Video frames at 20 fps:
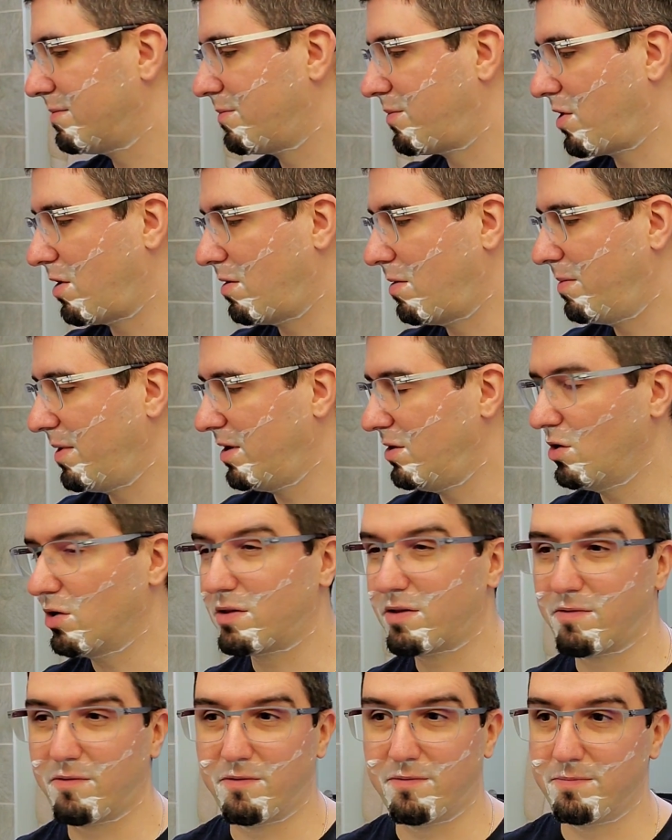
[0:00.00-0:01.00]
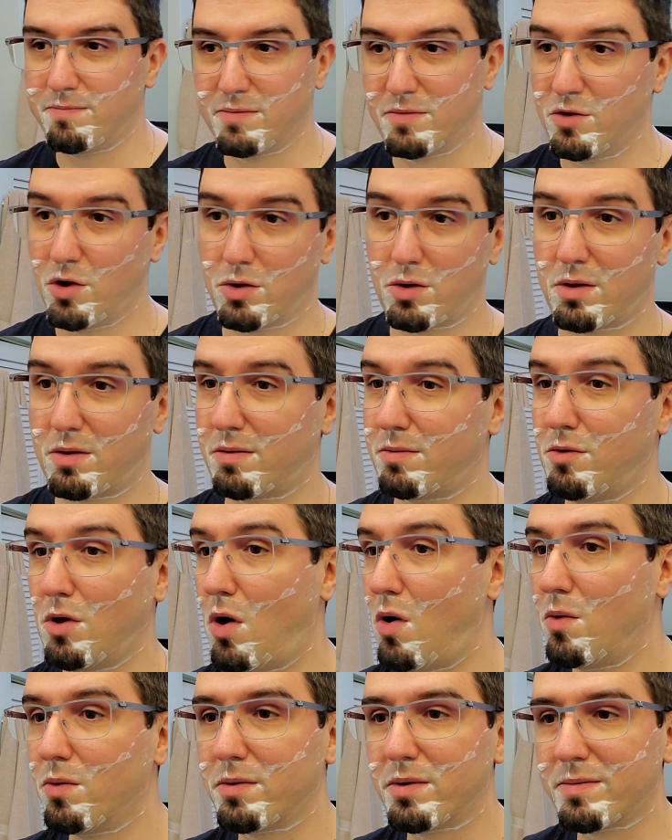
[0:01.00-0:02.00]
probably not
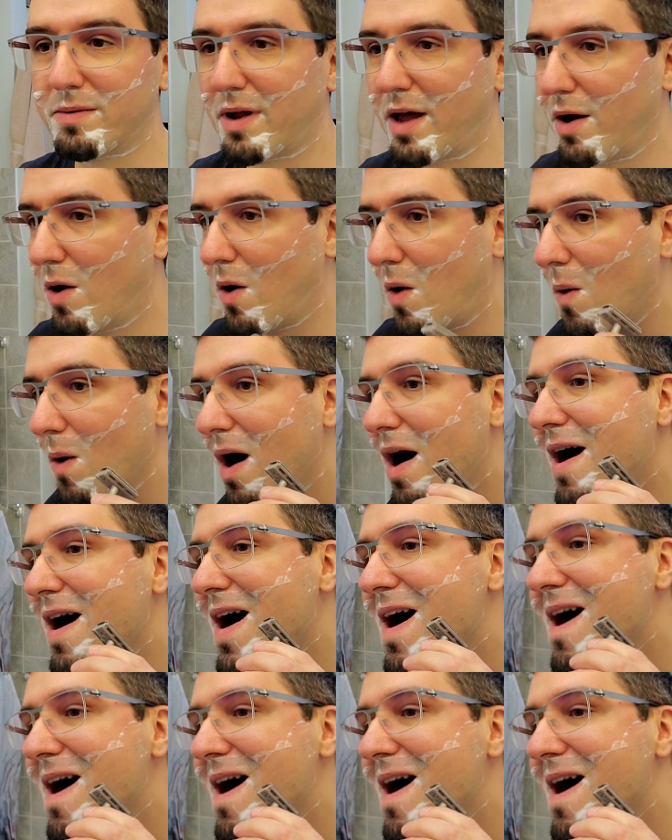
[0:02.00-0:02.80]
known at all.